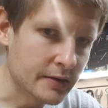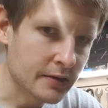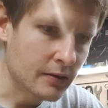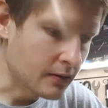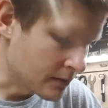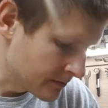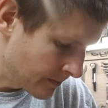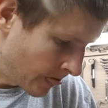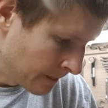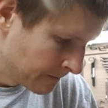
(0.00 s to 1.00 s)
So
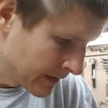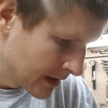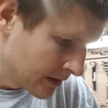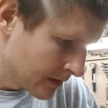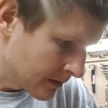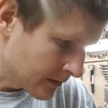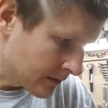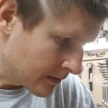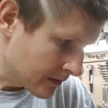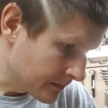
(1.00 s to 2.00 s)

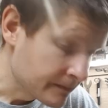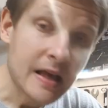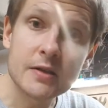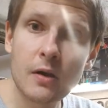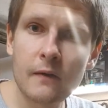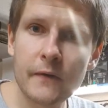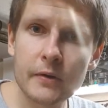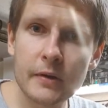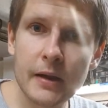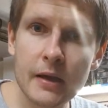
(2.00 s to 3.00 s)
that's all for
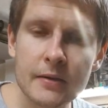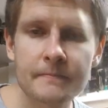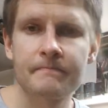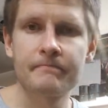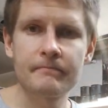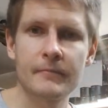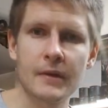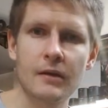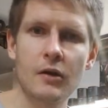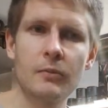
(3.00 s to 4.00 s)
today.
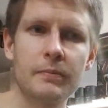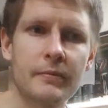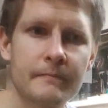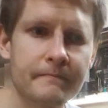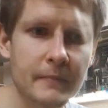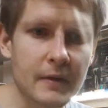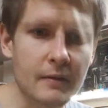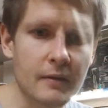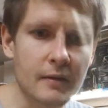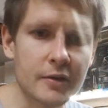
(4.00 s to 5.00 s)
Hope
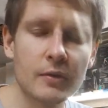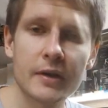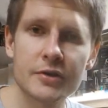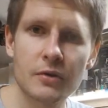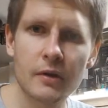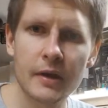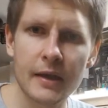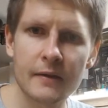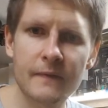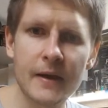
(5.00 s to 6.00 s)
you will enjoy
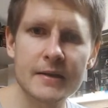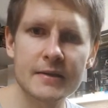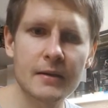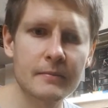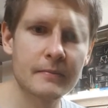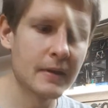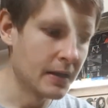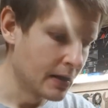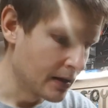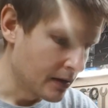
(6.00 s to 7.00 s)
and find some
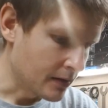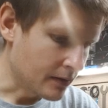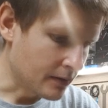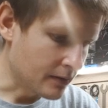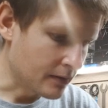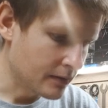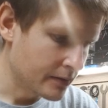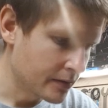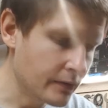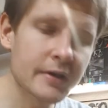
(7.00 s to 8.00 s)

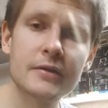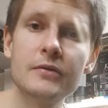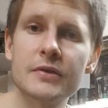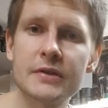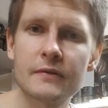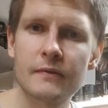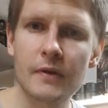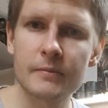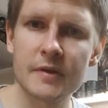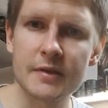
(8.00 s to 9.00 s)
great news
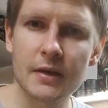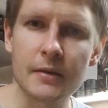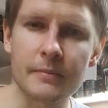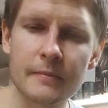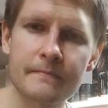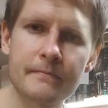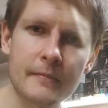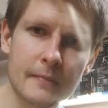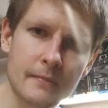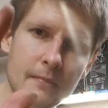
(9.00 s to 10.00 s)
from this clip.
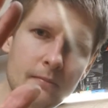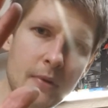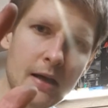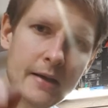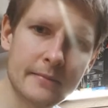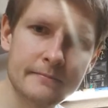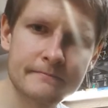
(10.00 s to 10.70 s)
Bye.